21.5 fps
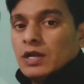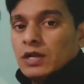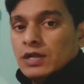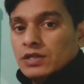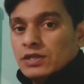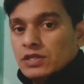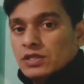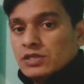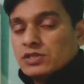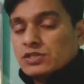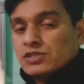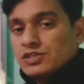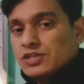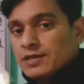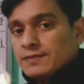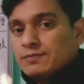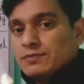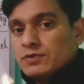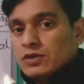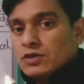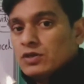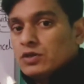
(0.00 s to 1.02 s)
In this
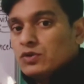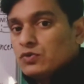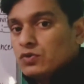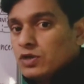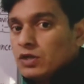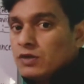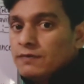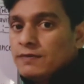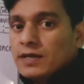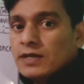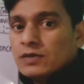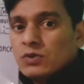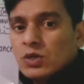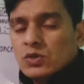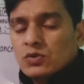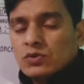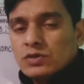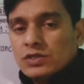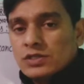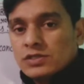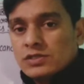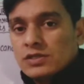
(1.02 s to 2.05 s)
chapter, today we are going
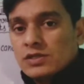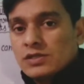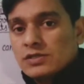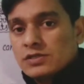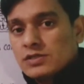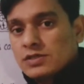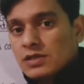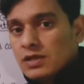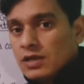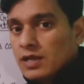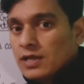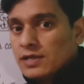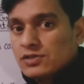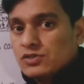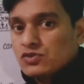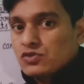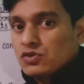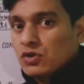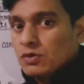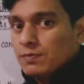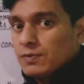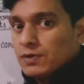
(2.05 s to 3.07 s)
to discuss
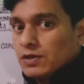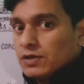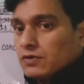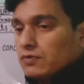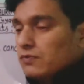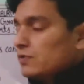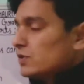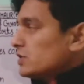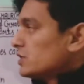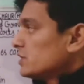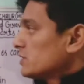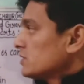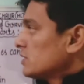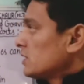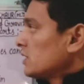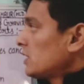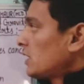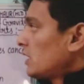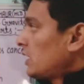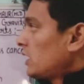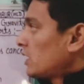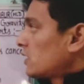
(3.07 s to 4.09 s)
last topic, which
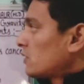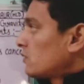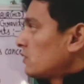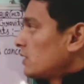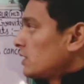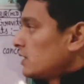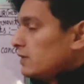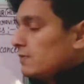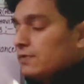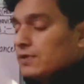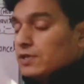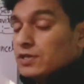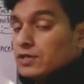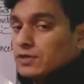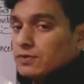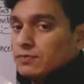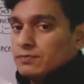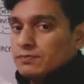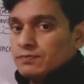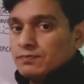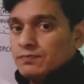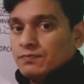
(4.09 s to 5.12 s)
is
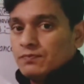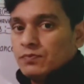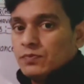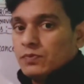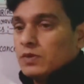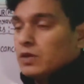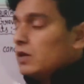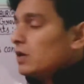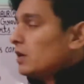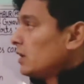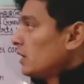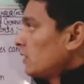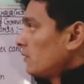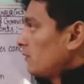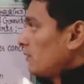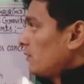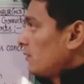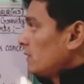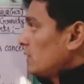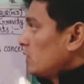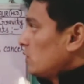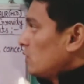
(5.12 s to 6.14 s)
equilibrium.
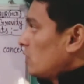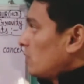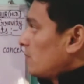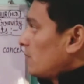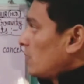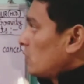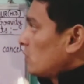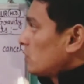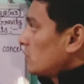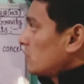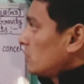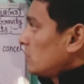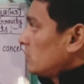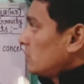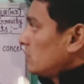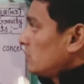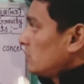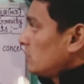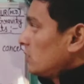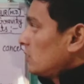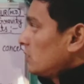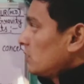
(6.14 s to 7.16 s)
We will know about
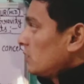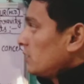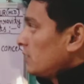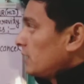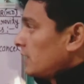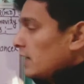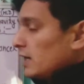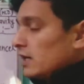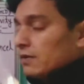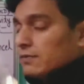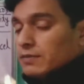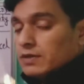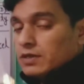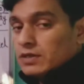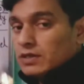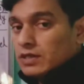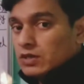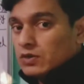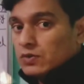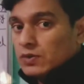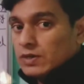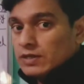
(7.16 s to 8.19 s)

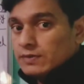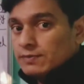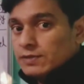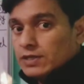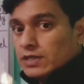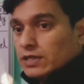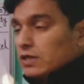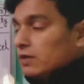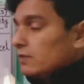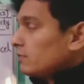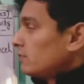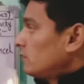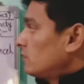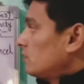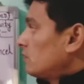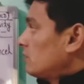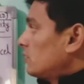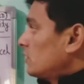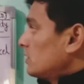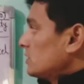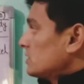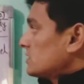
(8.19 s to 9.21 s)
dynamic equilibrium,
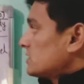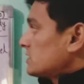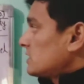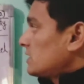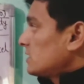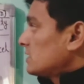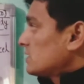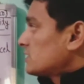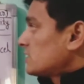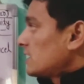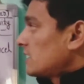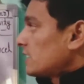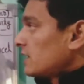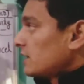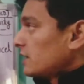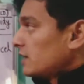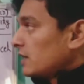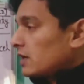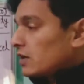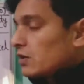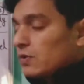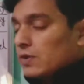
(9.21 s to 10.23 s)

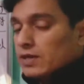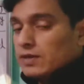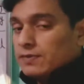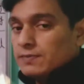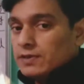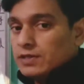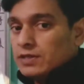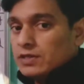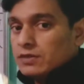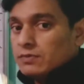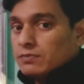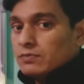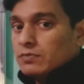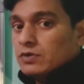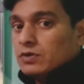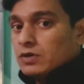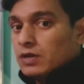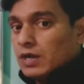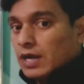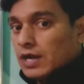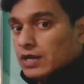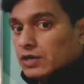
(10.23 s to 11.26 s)
static
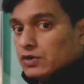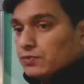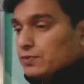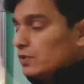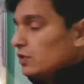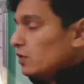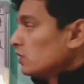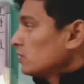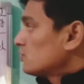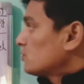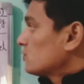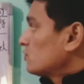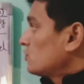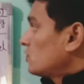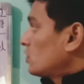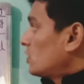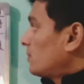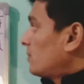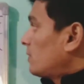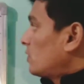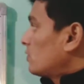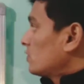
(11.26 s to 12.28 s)
equilibrium, and you will also
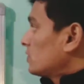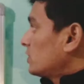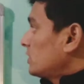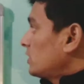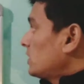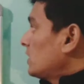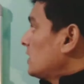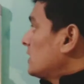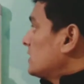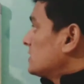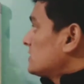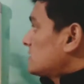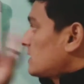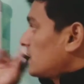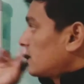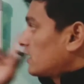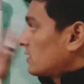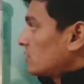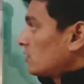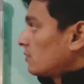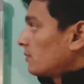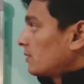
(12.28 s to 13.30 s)
know about the
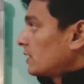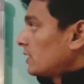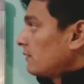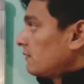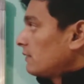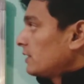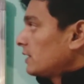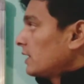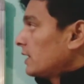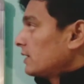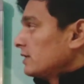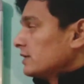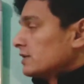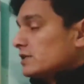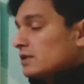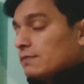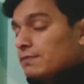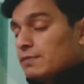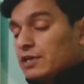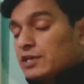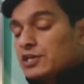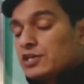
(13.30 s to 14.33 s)
center of gravity and
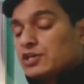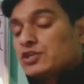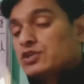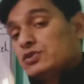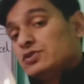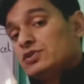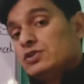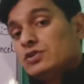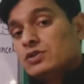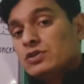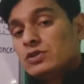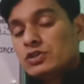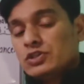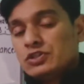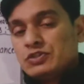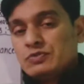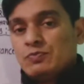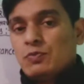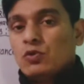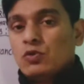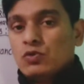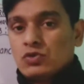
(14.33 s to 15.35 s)
its application in
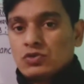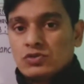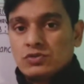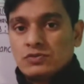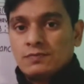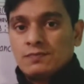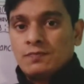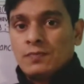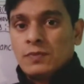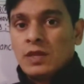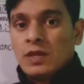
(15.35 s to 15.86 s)
sports.